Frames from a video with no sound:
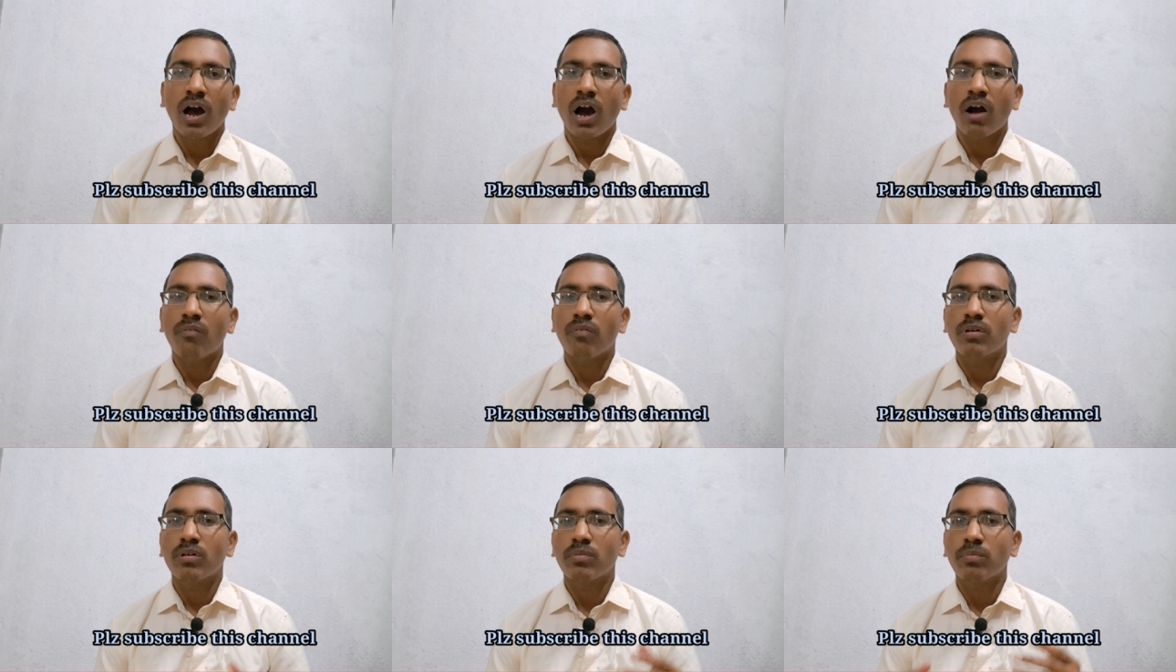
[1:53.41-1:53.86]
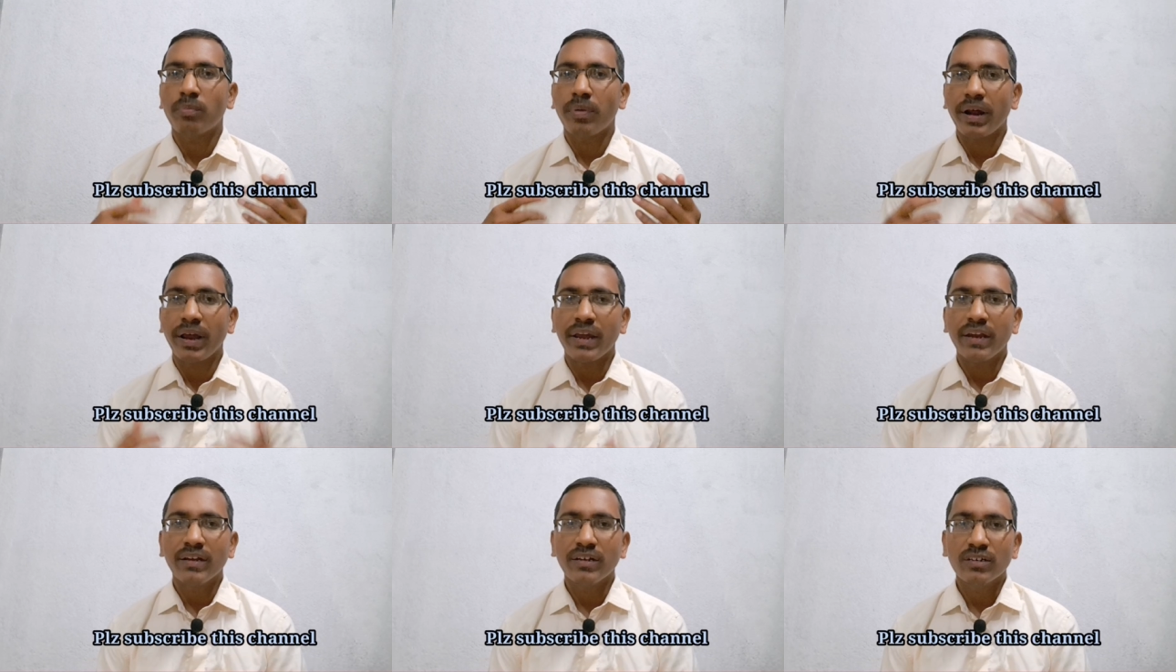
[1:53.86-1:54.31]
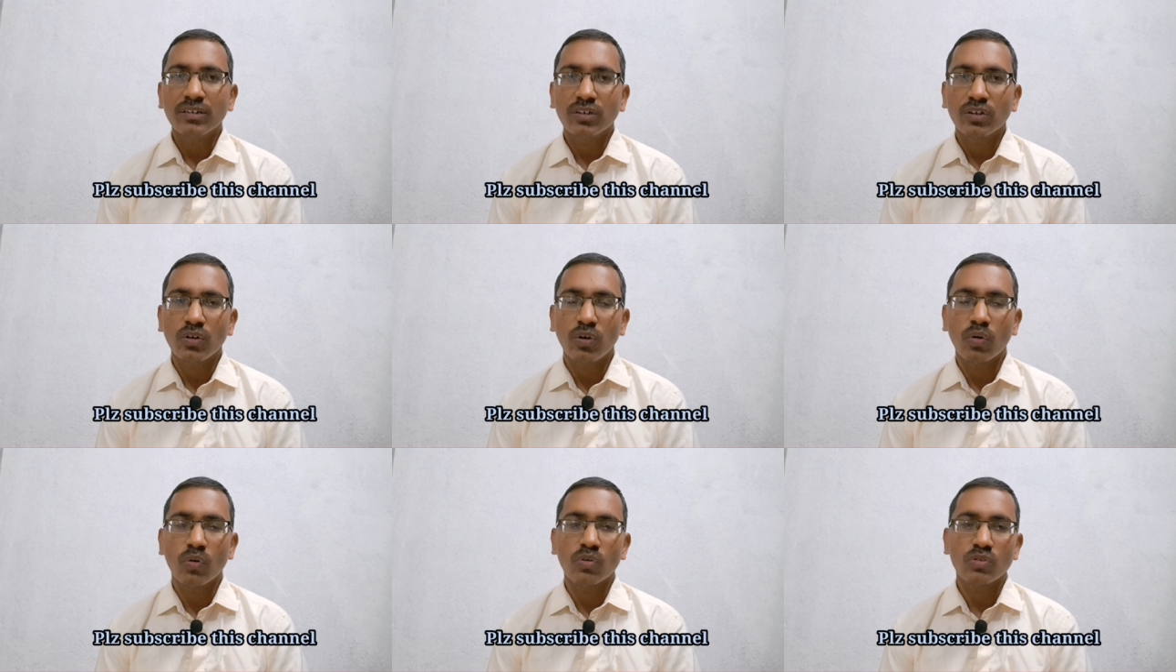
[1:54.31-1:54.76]
Our brain
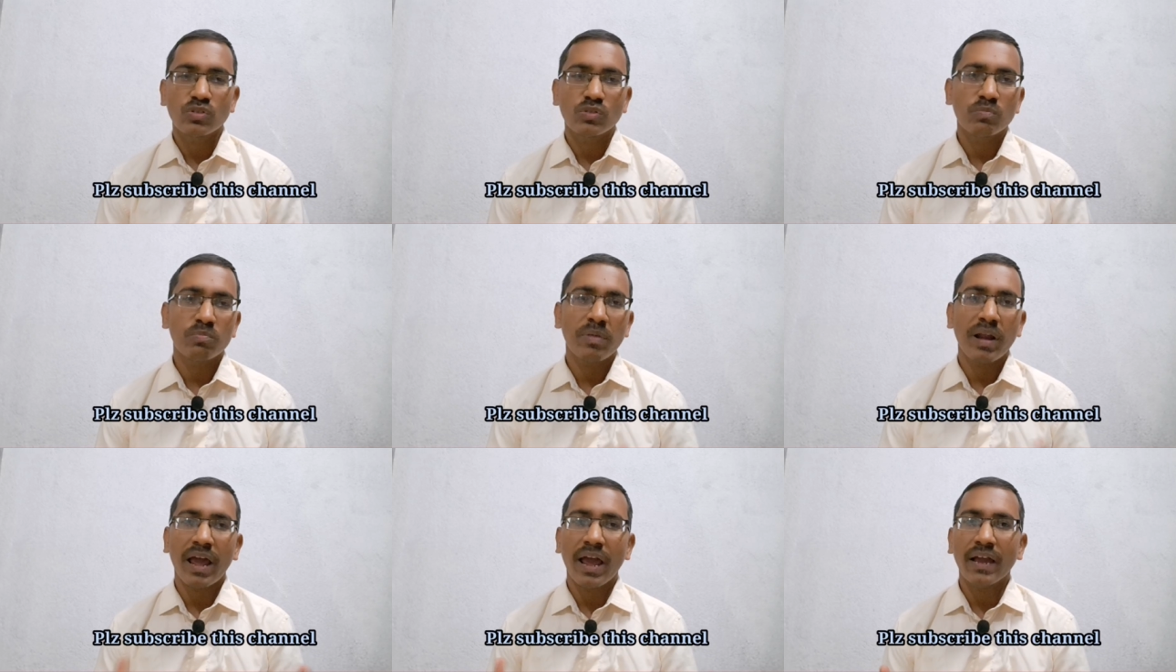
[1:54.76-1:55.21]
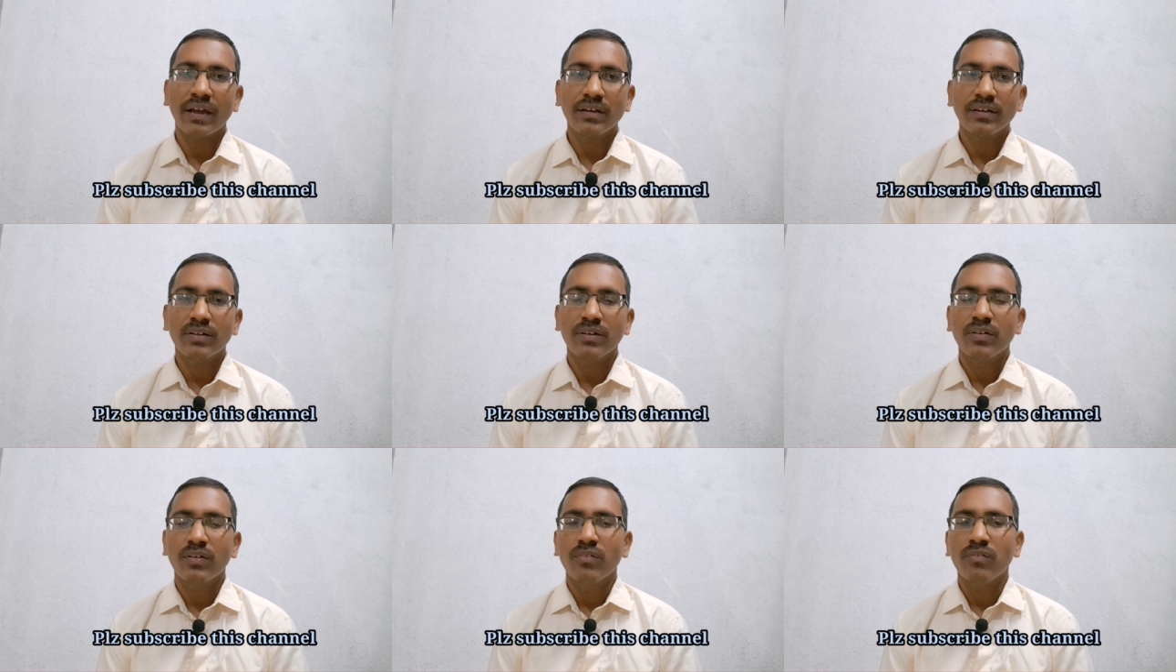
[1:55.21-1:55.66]
goes blank,